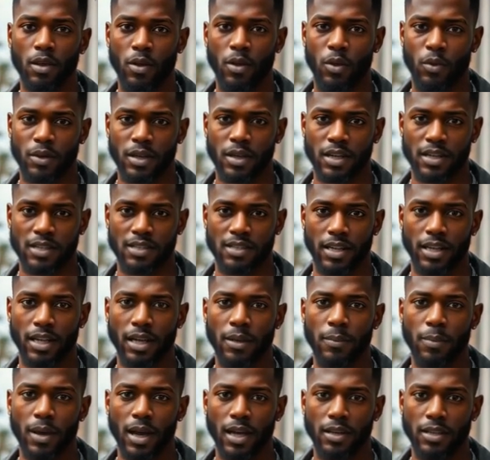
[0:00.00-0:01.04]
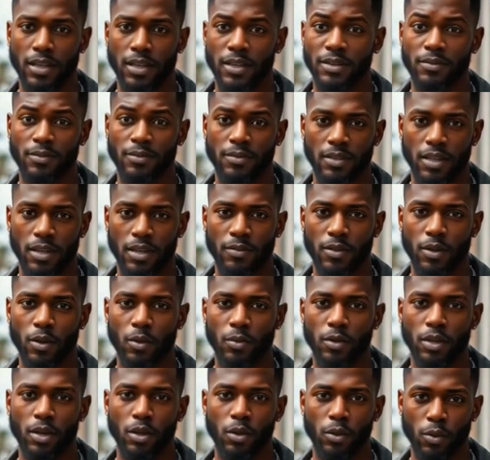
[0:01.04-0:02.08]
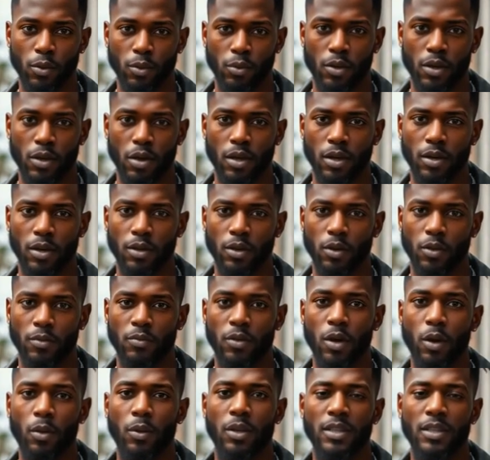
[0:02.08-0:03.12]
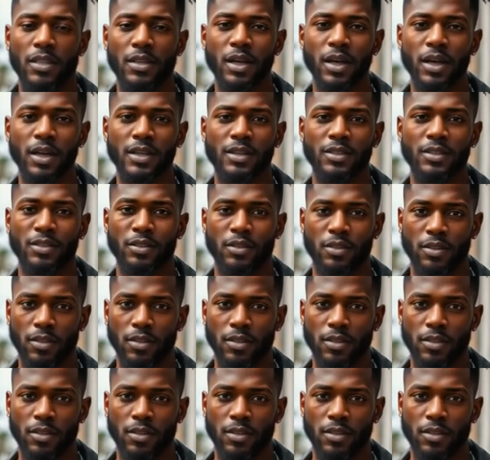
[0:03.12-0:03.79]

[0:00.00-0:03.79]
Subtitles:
don't need to think about it. If you do, you've already lost.